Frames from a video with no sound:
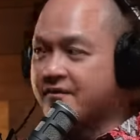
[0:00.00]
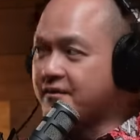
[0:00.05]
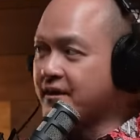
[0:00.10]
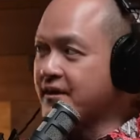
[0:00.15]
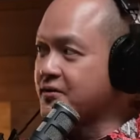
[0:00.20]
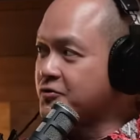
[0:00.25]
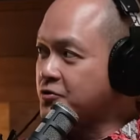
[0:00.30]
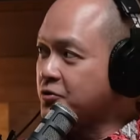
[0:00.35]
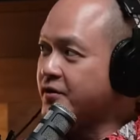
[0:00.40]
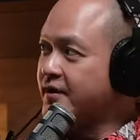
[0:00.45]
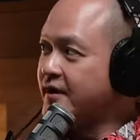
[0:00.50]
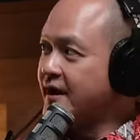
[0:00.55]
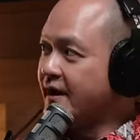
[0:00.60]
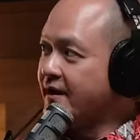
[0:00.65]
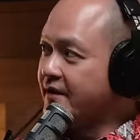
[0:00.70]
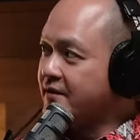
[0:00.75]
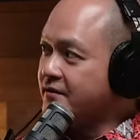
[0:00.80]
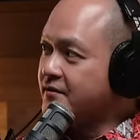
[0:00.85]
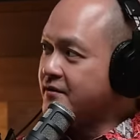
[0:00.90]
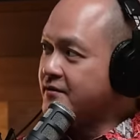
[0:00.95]
Right. The
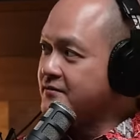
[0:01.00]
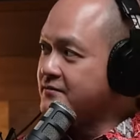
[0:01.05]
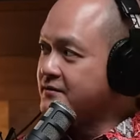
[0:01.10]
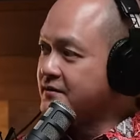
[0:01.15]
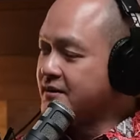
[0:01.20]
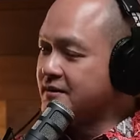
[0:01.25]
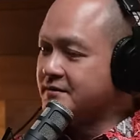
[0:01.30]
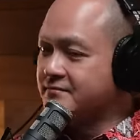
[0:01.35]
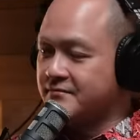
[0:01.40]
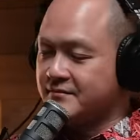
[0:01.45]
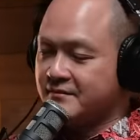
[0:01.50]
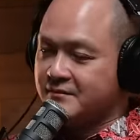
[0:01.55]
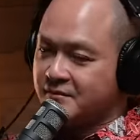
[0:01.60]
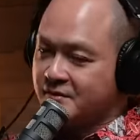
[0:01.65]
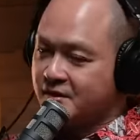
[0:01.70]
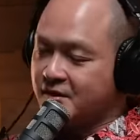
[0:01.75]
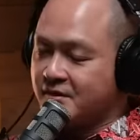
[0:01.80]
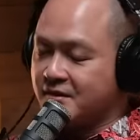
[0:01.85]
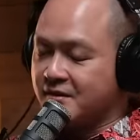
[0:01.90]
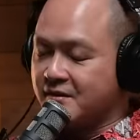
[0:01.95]
storyline, you know. Uh,
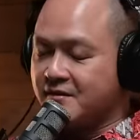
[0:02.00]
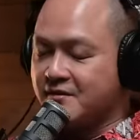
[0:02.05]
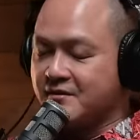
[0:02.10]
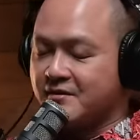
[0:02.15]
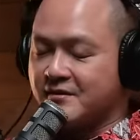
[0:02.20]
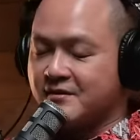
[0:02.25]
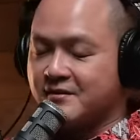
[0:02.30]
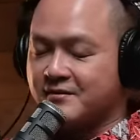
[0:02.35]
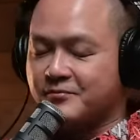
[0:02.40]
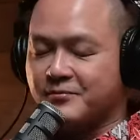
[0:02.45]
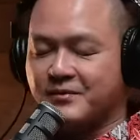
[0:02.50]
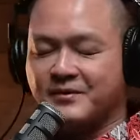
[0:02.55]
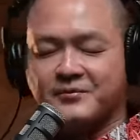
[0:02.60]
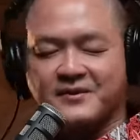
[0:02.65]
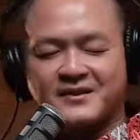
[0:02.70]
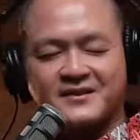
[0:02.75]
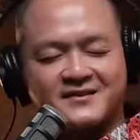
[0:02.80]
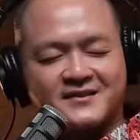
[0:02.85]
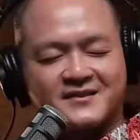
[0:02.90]
Uh, uh, what what